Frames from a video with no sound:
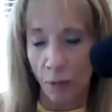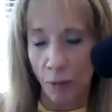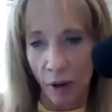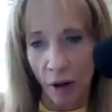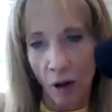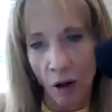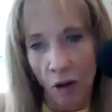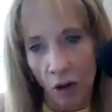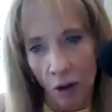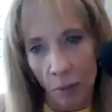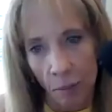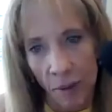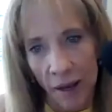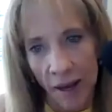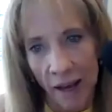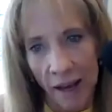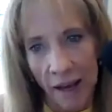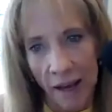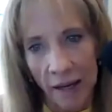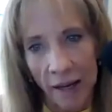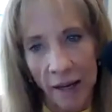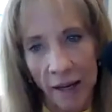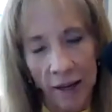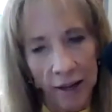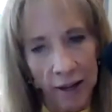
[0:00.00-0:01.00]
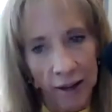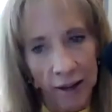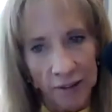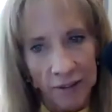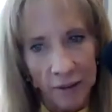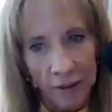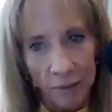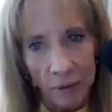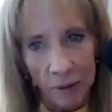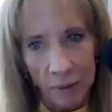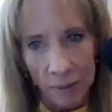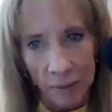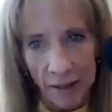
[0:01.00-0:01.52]
but all unpaid
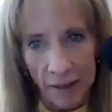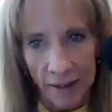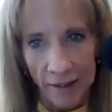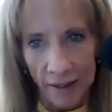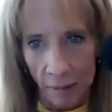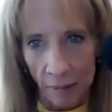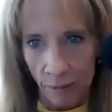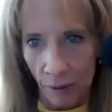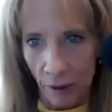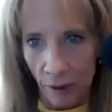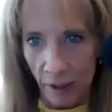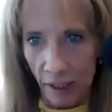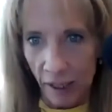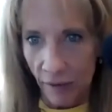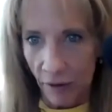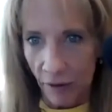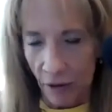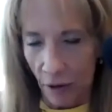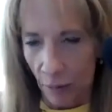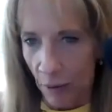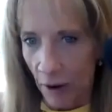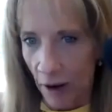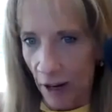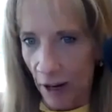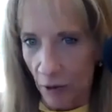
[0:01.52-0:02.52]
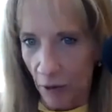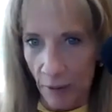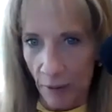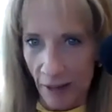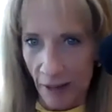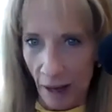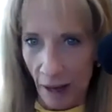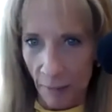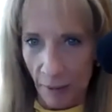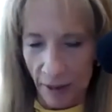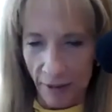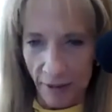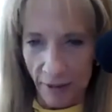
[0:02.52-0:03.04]
simply because I believe in their products, but
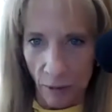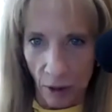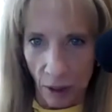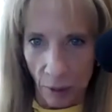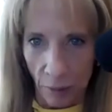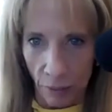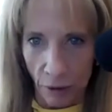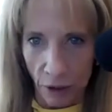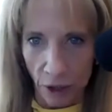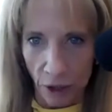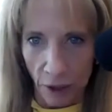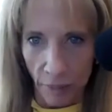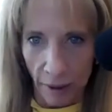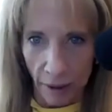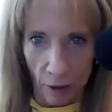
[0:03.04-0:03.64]
not because I want to push them.